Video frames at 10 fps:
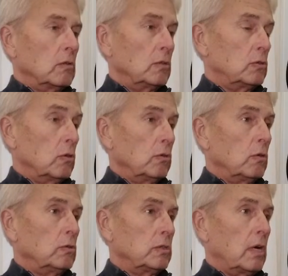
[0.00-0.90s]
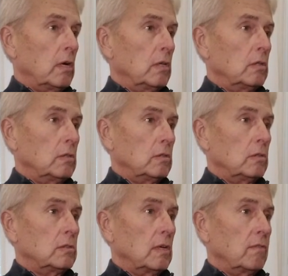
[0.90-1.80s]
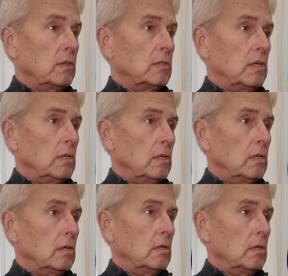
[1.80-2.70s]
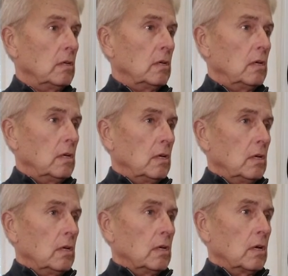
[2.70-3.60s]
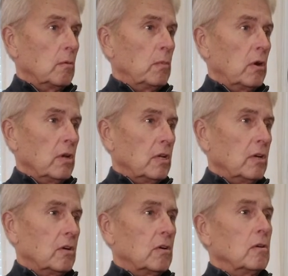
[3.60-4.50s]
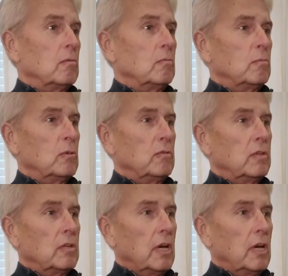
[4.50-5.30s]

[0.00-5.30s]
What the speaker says: So I sold those out in 17, got married here, and moved to